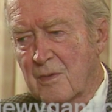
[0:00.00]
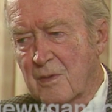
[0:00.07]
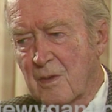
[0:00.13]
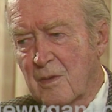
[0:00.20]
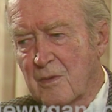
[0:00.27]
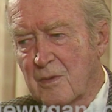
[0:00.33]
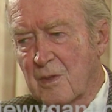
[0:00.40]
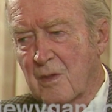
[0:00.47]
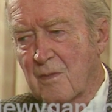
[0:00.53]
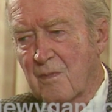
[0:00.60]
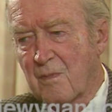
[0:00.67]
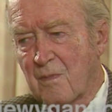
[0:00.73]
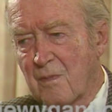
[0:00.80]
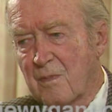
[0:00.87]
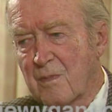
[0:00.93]
so, sort of
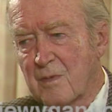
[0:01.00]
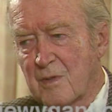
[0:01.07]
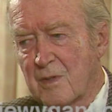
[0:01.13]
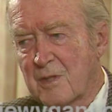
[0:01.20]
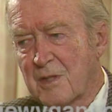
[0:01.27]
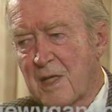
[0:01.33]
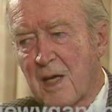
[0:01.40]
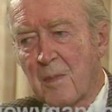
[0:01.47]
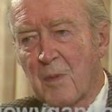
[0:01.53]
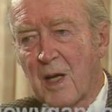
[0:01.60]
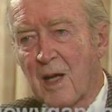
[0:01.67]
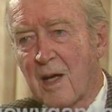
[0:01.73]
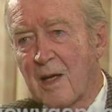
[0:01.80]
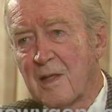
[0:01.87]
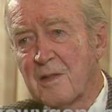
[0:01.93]

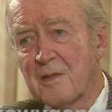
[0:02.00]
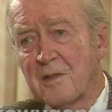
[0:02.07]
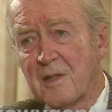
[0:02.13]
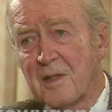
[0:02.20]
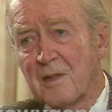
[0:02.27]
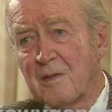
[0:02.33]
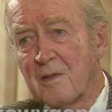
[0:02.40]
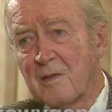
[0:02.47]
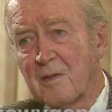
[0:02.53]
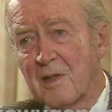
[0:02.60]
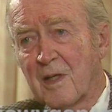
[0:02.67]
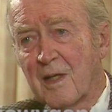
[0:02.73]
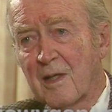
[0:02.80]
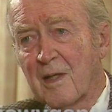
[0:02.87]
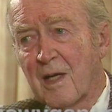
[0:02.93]
stabilize the
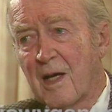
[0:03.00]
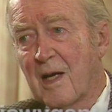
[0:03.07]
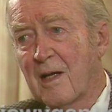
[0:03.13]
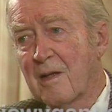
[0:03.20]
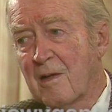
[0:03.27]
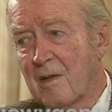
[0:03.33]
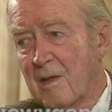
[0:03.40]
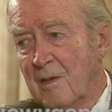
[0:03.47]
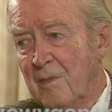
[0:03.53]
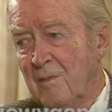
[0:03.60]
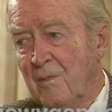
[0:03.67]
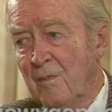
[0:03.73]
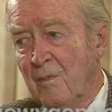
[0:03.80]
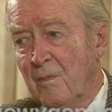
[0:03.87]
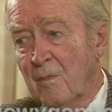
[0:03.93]
thing. And
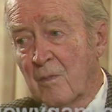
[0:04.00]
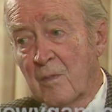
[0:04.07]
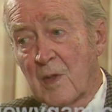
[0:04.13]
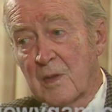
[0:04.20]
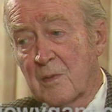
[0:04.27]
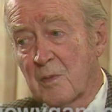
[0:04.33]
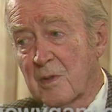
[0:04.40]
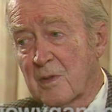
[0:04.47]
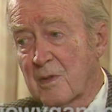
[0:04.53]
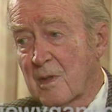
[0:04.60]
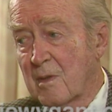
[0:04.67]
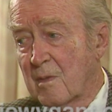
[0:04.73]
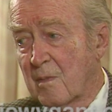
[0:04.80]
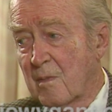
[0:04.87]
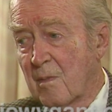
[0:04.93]
this was
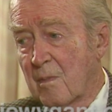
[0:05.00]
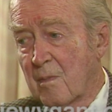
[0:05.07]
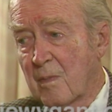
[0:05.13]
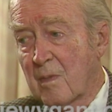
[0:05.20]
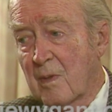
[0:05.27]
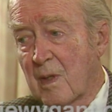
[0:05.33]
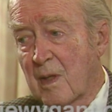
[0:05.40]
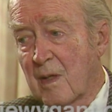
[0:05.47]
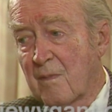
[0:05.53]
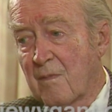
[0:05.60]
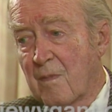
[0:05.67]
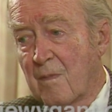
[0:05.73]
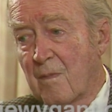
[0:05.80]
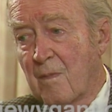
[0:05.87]
kind of